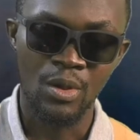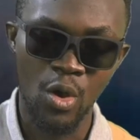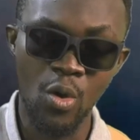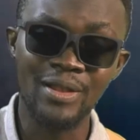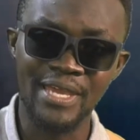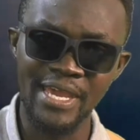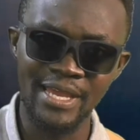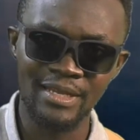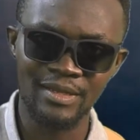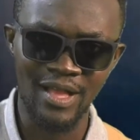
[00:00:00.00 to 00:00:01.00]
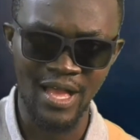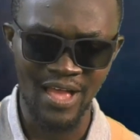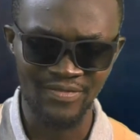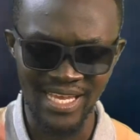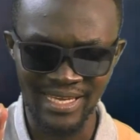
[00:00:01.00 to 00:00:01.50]
Oh, okay.
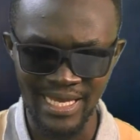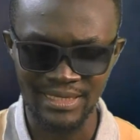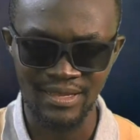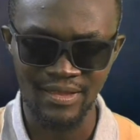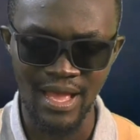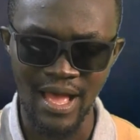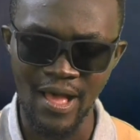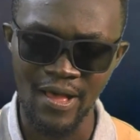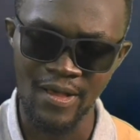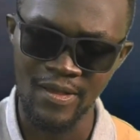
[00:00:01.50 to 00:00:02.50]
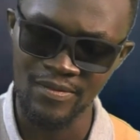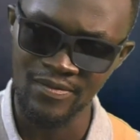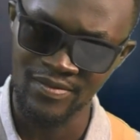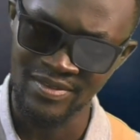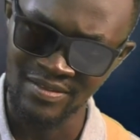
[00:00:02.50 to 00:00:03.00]
They kiss
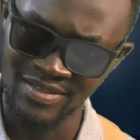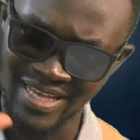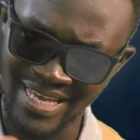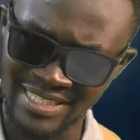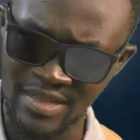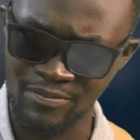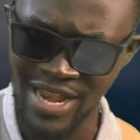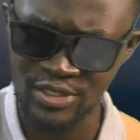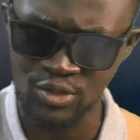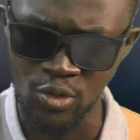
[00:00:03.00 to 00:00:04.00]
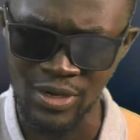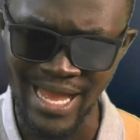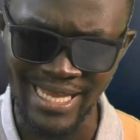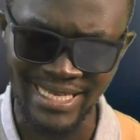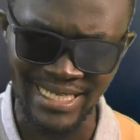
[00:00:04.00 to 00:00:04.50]
they kiss the black stone
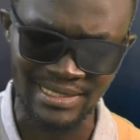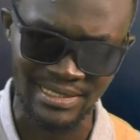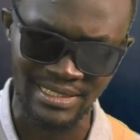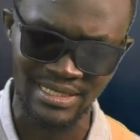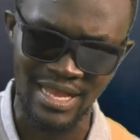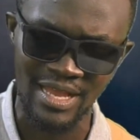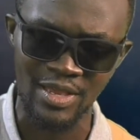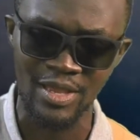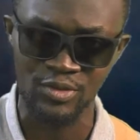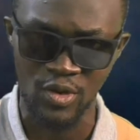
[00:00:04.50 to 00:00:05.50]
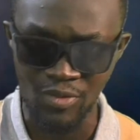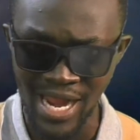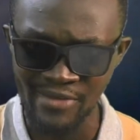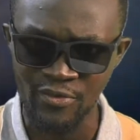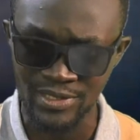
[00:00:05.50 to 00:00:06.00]
like kissing your
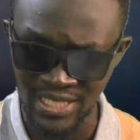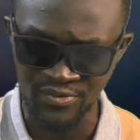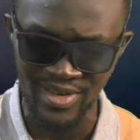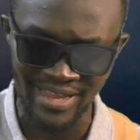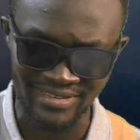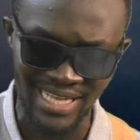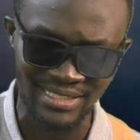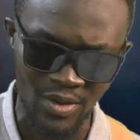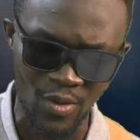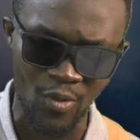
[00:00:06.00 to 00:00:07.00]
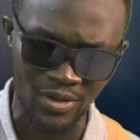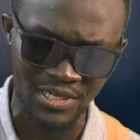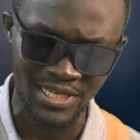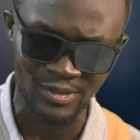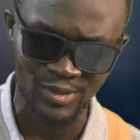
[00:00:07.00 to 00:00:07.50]
wife or something like that. Oh,
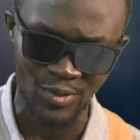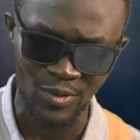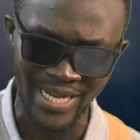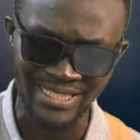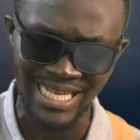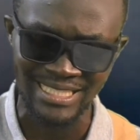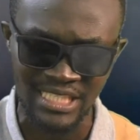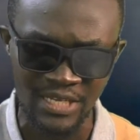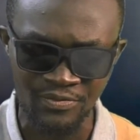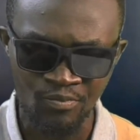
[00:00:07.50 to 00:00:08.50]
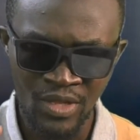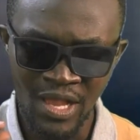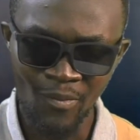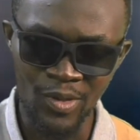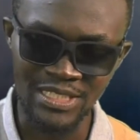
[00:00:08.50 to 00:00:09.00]
okay. So it's as if
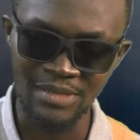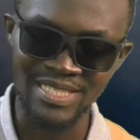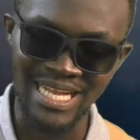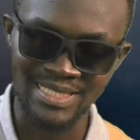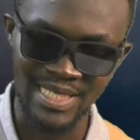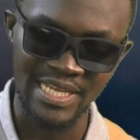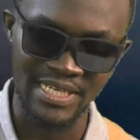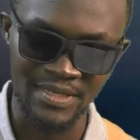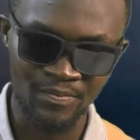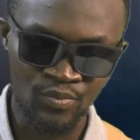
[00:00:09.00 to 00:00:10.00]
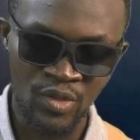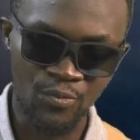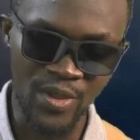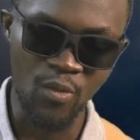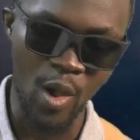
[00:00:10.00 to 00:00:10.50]
Muslims are saying
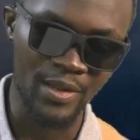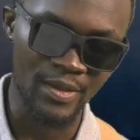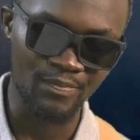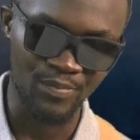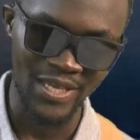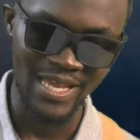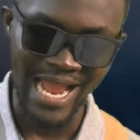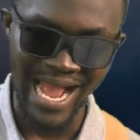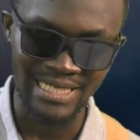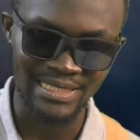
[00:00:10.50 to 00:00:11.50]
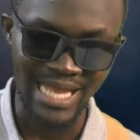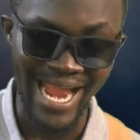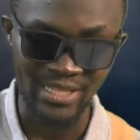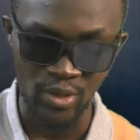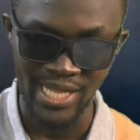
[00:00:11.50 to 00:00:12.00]
we want to be as
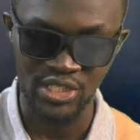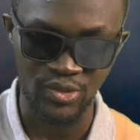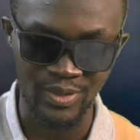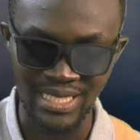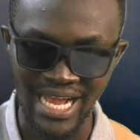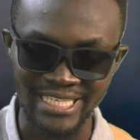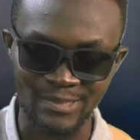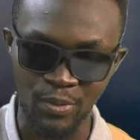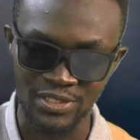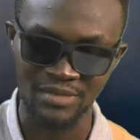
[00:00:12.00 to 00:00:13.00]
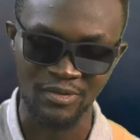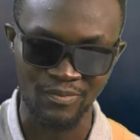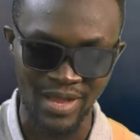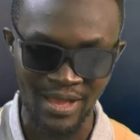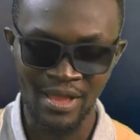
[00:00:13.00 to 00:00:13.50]
idolatrous as possible,
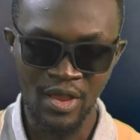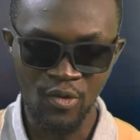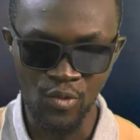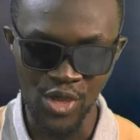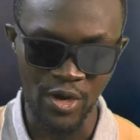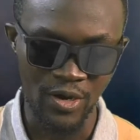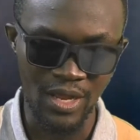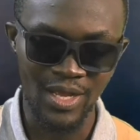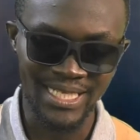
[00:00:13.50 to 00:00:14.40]
but we are